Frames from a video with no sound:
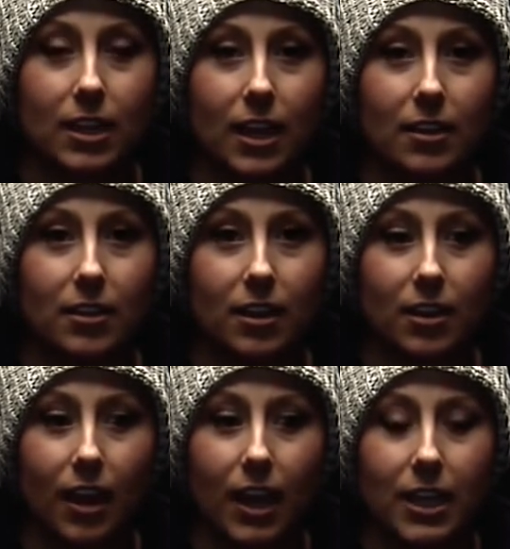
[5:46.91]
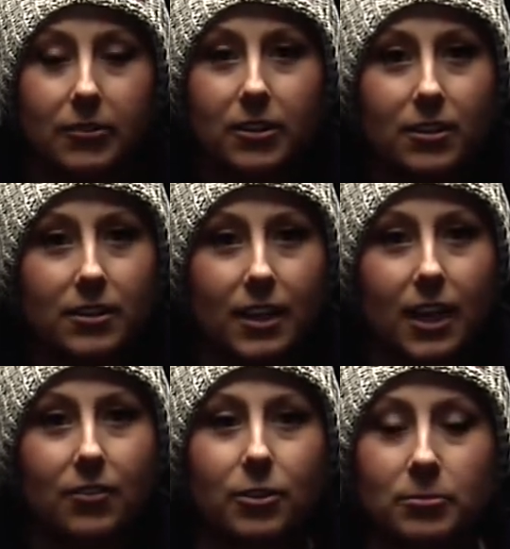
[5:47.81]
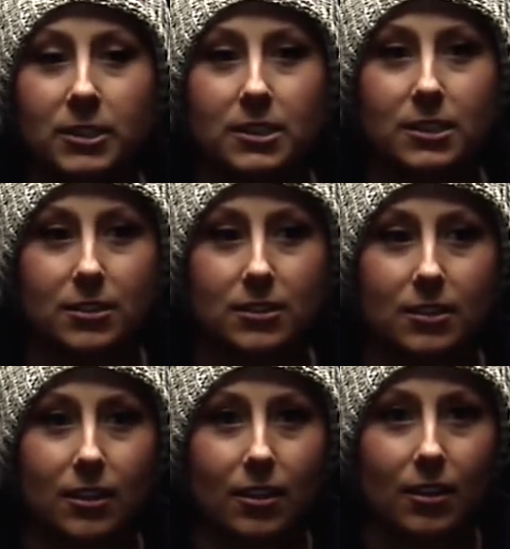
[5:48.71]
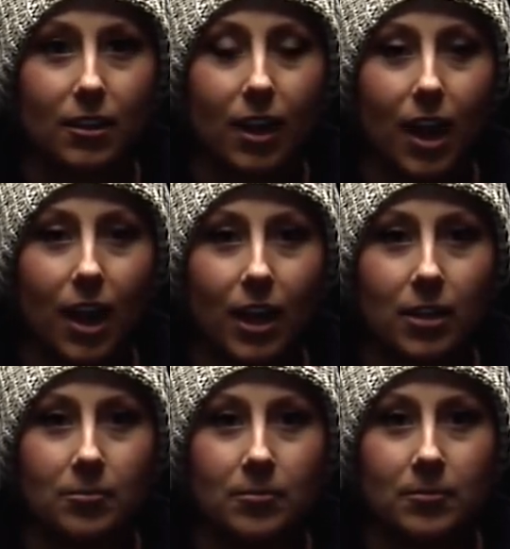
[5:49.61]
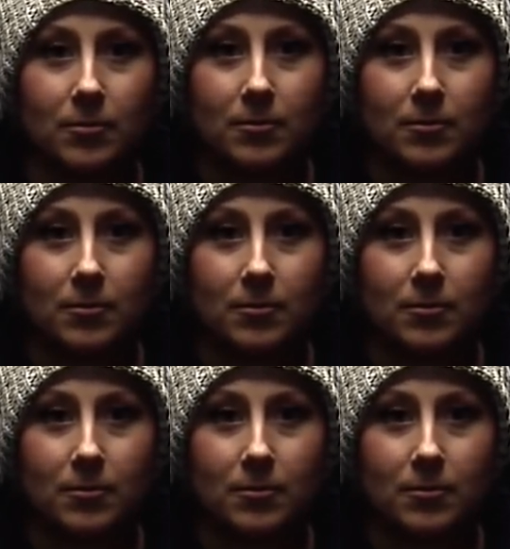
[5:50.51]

that I think anyone could take from this is I'm,